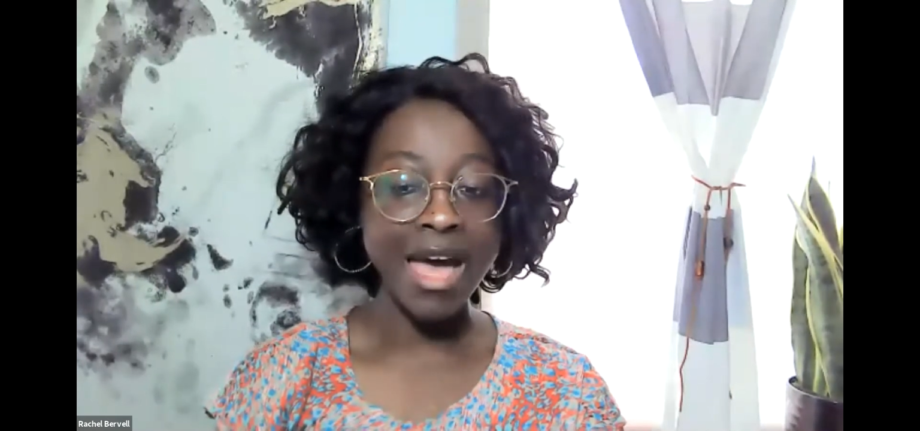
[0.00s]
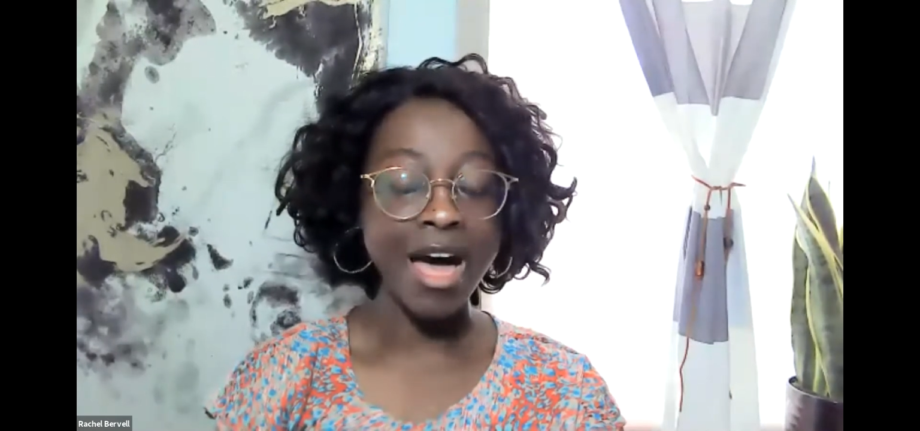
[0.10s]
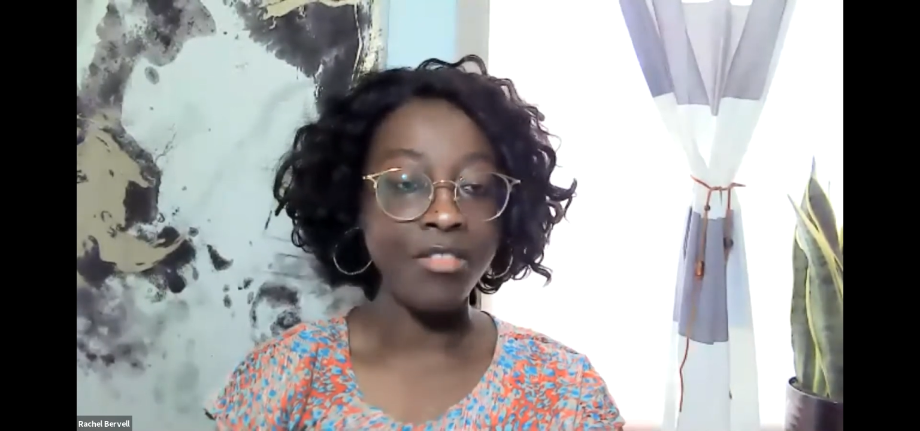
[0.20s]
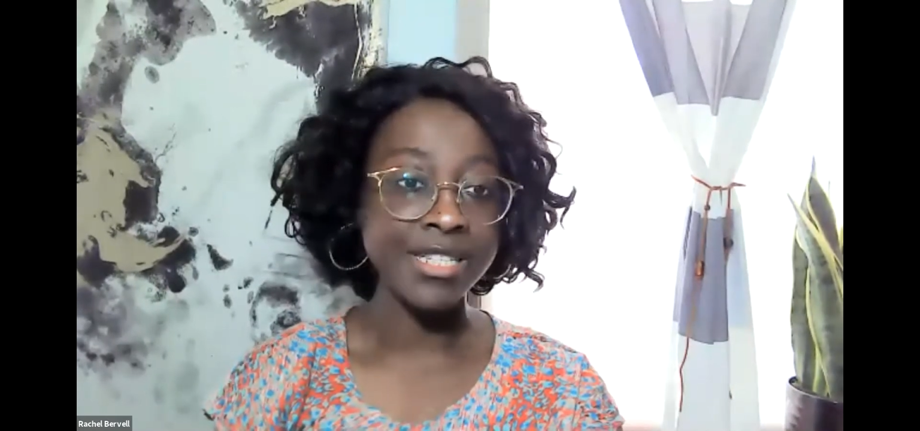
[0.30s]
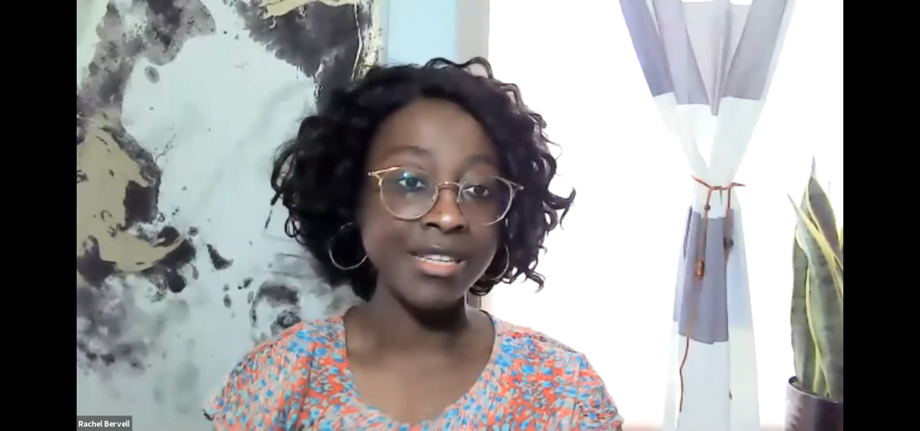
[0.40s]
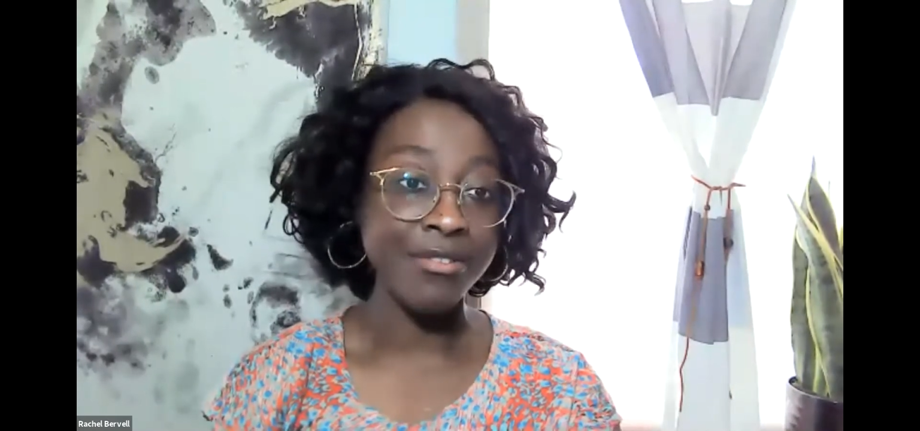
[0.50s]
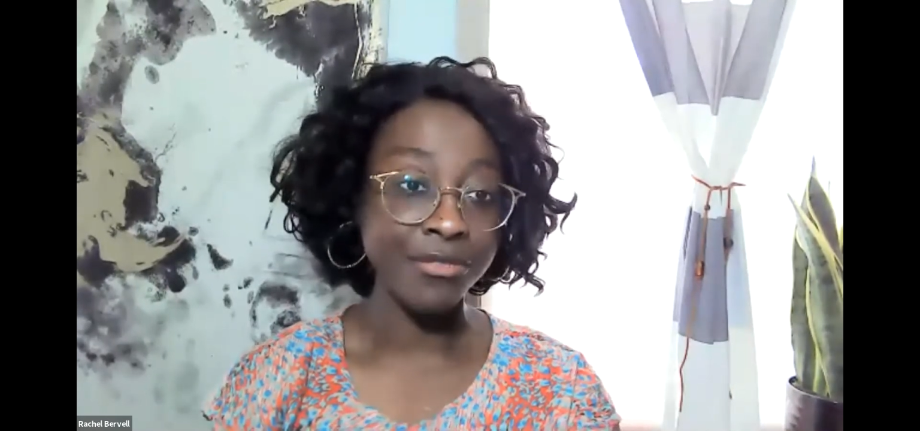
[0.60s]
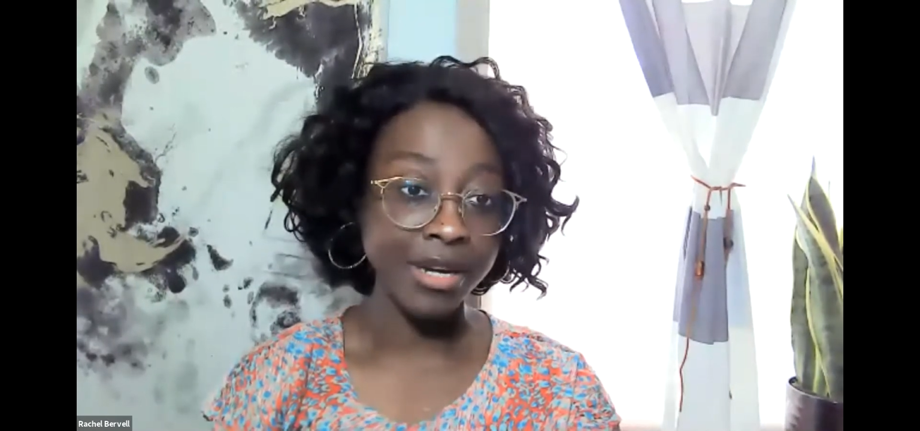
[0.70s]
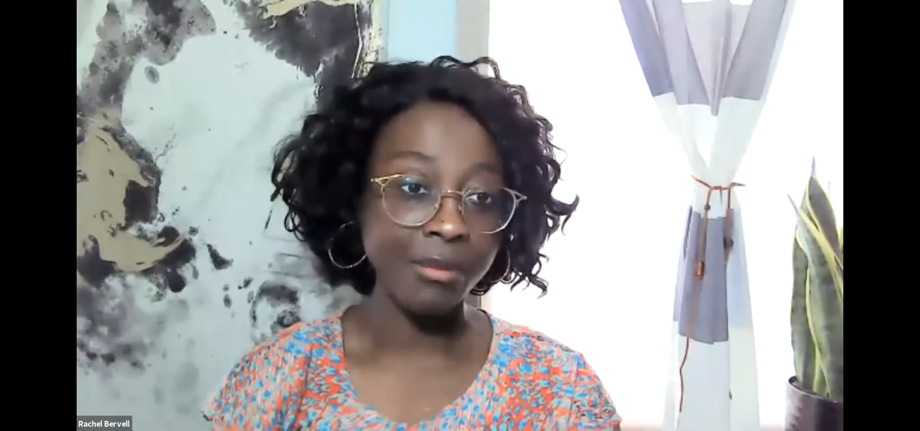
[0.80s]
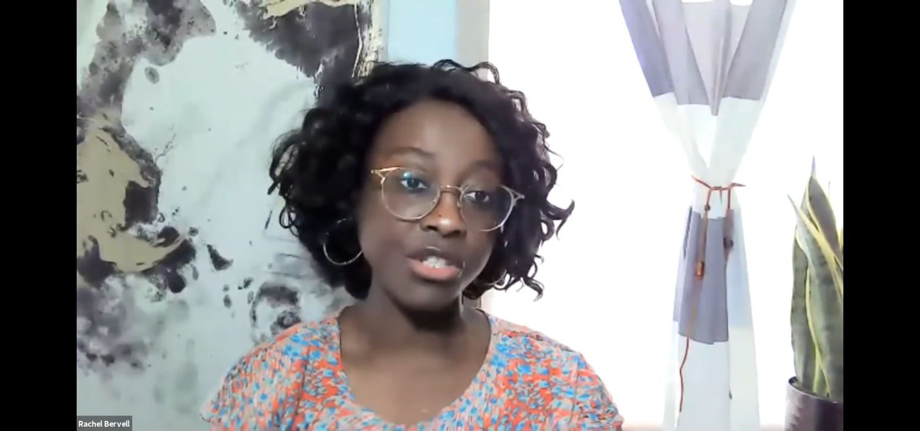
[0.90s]
health
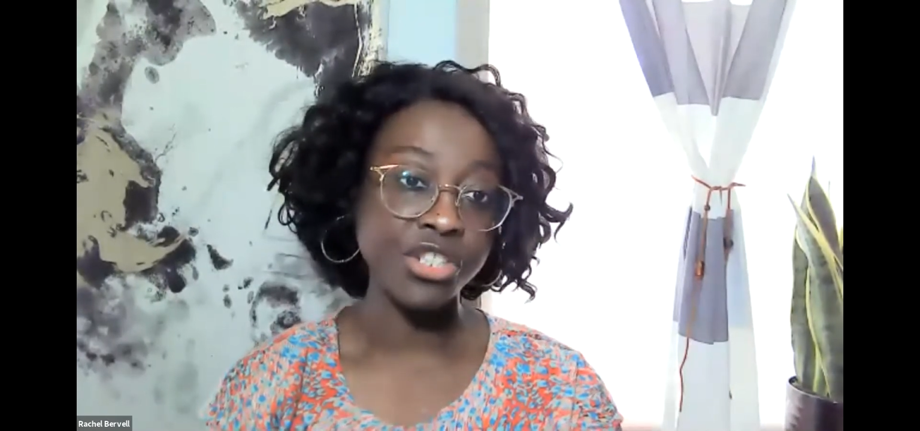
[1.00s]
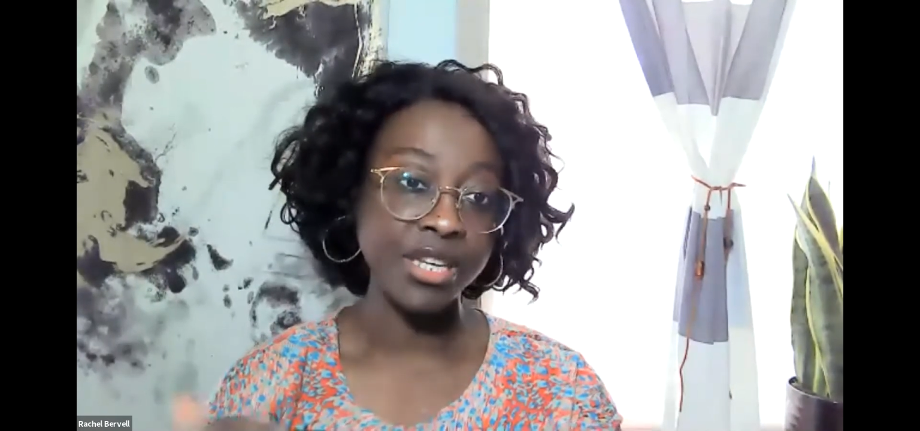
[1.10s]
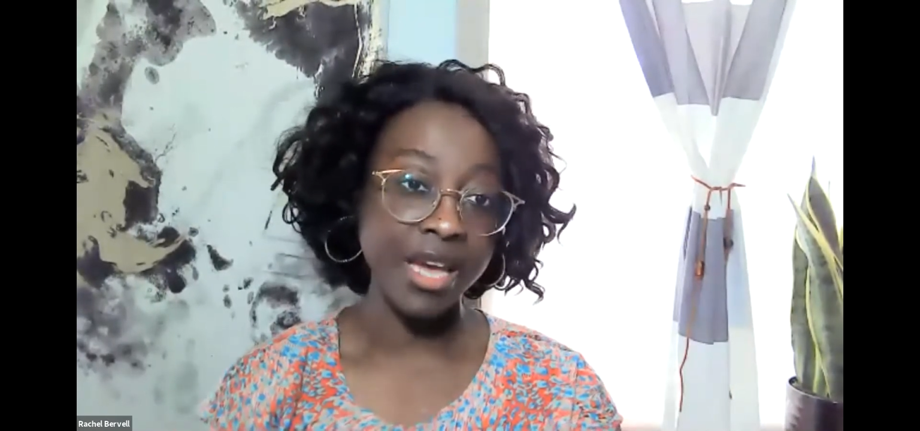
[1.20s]
delivery when she